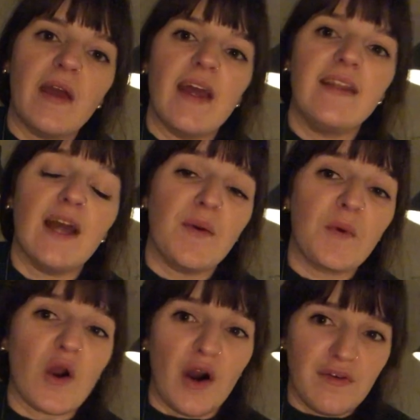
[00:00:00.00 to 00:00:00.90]
and now
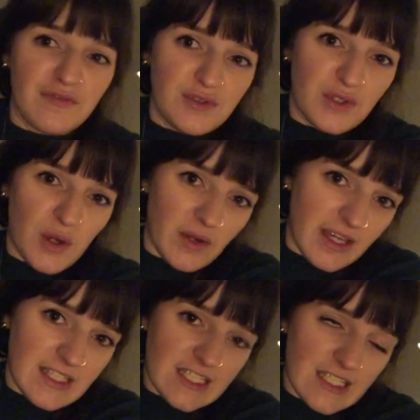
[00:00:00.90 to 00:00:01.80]
we're off to go
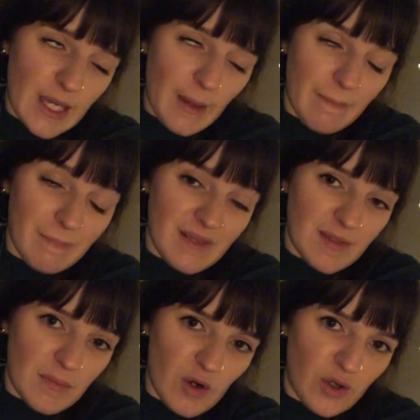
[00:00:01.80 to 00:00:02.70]
eat
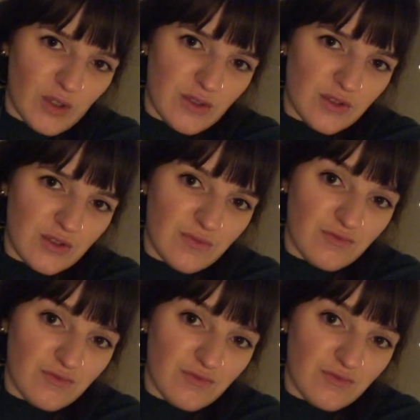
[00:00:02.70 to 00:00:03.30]
meatballs.